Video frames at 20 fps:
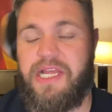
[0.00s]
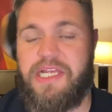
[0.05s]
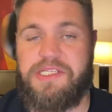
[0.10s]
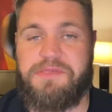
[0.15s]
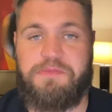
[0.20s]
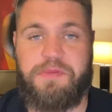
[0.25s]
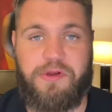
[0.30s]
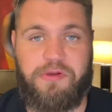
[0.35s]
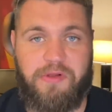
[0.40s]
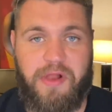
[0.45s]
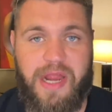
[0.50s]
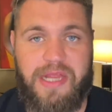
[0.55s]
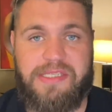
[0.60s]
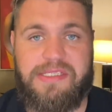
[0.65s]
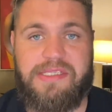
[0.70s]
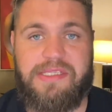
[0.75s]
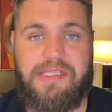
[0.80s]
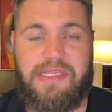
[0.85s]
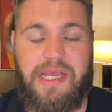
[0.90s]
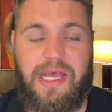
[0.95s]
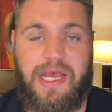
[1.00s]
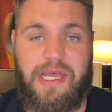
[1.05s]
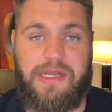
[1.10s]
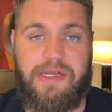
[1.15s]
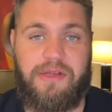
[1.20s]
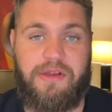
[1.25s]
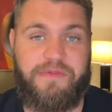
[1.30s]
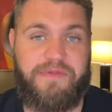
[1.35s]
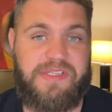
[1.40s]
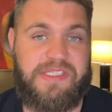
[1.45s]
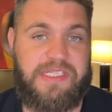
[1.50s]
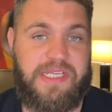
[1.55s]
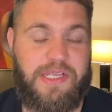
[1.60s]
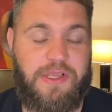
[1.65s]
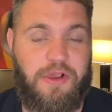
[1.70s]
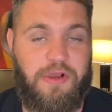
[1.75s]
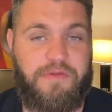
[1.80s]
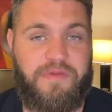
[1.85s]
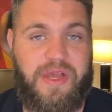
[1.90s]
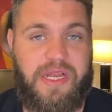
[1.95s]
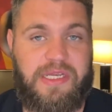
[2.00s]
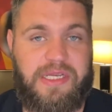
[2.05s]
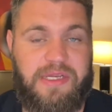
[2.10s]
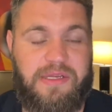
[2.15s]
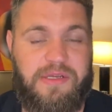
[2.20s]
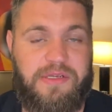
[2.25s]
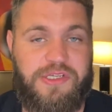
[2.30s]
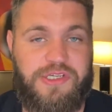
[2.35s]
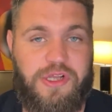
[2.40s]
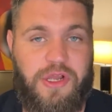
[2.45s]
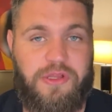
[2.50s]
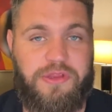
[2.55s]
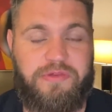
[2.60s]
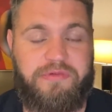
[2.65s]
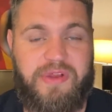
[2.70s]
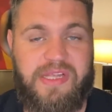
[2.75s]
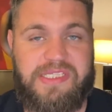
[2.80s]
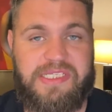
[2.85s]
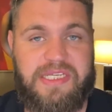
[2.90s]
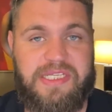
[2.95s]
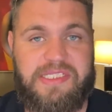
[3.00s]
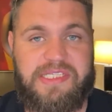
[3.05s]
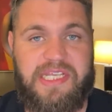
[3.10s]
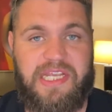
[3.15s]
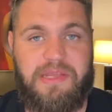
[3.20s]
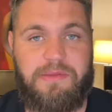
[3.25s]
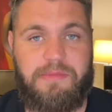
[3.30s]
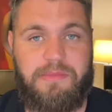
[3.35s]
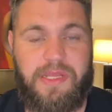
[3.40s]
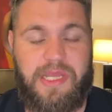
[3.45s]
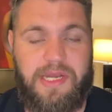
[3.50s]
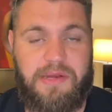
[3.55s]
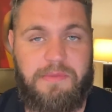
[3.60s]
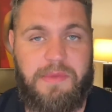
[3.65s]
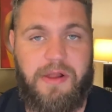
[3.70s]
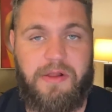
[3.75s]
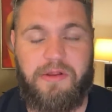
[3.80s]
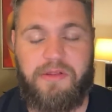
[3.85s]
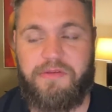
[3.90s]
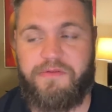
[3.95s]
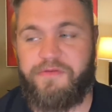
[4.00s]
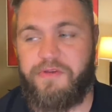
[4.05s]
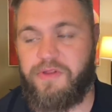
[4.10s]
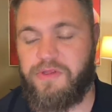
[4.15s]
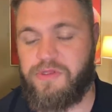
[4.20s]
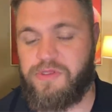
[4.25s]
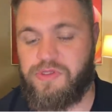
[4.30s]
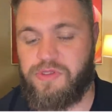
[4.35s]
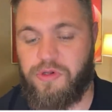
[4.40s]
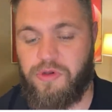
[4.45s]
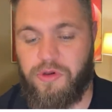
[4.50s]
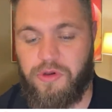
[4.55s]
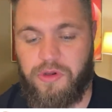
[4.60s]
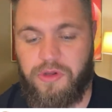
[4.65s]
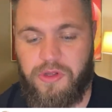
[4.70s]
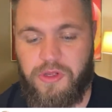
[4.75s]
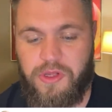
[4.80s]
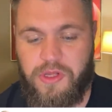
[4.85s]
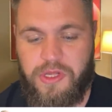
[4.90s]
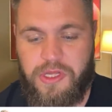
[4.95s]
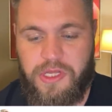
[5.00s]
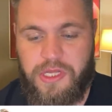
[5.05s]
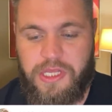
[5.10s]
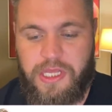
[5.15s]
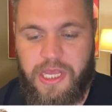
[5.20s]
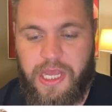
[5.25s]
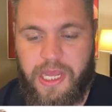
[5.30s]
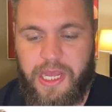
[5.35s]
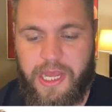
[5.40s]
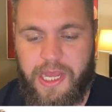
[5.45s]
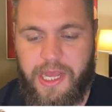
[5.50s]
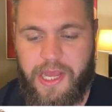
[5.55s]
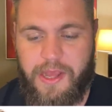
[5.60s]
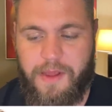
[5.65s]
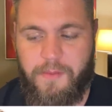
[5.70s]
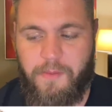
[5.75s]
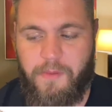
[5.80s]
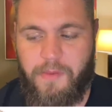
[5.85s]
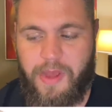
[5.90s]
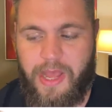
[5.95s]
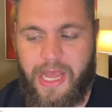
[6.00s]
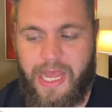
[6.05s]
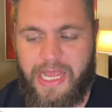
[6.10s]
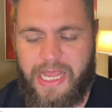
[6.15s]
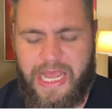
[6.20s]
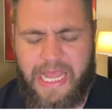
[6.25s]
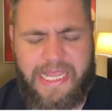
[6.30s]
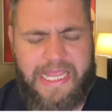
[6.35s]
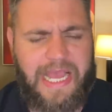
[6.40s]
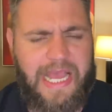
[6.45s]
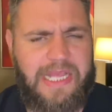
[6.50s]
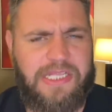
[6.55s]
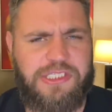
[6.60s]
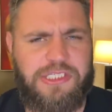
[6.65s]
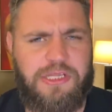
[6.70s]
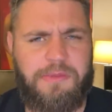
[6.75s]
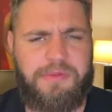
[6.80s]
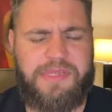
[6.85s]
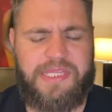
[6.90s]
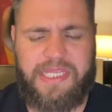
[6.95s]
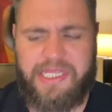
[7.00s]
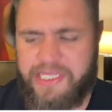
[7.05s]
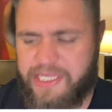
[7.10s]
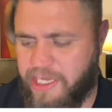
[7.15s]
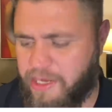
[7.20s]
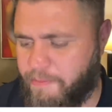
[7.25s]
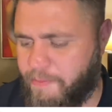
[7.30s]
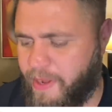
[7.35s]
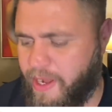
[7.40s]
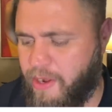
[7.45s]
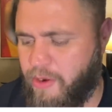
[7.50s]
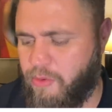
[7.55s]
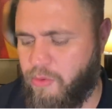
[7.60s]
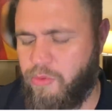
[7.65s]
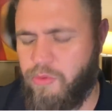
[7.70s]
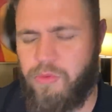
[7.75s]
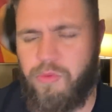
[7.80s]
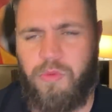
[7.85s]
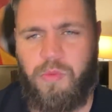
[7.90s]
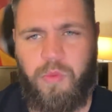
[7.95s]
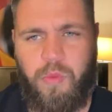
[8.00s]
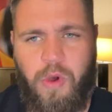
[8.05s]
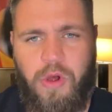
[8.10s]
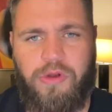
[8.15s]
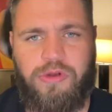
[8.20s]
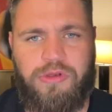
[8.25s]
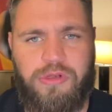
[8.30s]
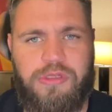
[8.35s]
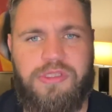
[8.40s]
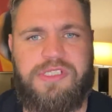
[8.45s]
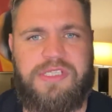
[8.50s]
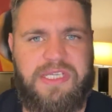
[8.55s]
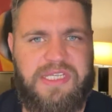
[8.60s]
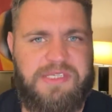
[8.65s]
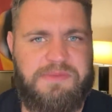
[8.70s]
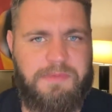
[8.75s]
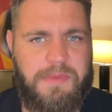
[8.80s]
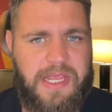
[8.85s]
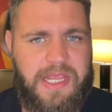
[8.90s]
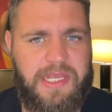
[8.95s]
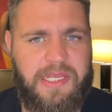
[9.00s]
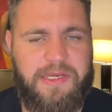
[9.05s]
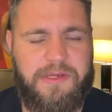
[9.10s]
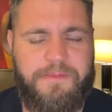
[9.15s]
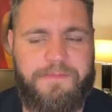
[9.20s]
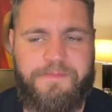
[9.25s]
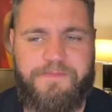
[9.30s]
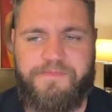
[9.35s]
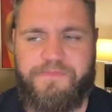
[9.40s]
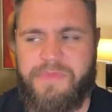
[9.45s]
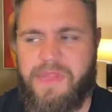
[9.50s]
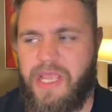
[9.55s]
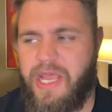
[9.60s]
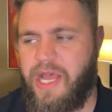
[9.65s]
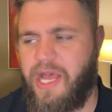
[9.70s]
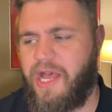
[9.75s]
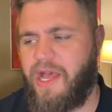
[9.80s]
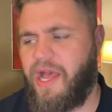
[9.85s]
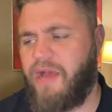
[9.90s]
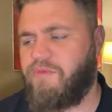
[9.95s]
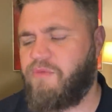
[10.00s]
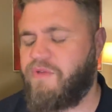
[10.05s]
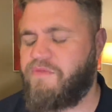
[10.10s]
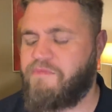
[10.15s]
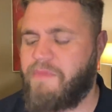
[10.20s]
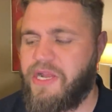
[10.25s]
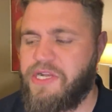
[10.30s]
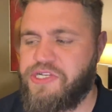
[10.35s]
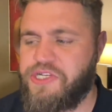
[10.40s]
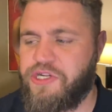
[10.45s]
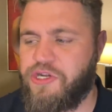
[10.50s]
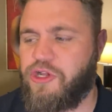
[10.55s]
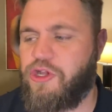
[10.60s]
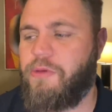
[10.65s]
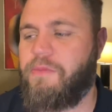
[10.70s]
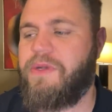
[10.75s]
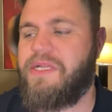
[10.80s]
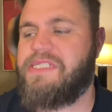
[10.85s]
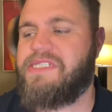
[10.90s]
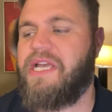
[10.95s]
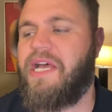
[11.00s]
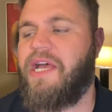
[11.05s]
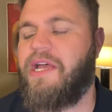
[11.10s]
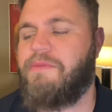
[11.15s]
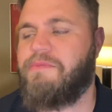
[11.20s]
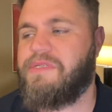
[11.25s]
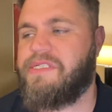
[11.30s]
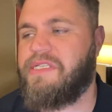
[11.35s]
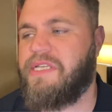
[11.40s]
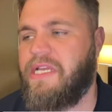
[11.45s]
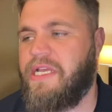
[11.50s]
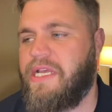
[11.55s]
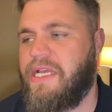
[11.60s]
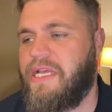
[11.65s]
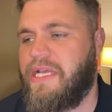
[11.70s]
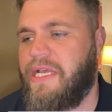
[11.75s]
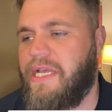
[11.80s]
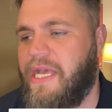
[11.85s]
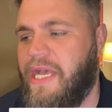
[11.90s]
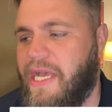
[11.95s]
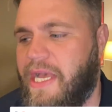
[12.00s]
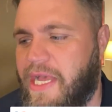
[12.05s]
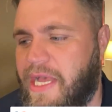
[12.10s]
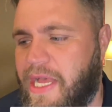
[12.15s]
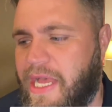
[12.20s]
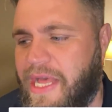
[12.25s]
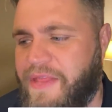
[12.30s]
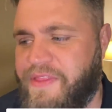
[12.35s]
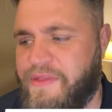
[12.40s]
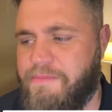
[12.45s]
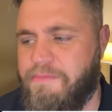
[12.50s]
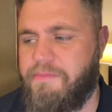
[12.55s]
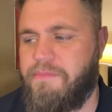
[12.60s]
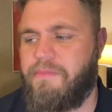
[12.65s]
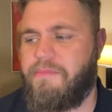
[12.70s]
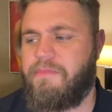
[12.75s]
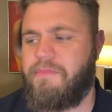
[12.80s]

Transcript: has progressed, and obviously Kovar didn't join the rest of the team in America for the tour, um, I, I, can't stop thinking about what does this mean. Uh, and we've mentioned a couple of times. Uh, I think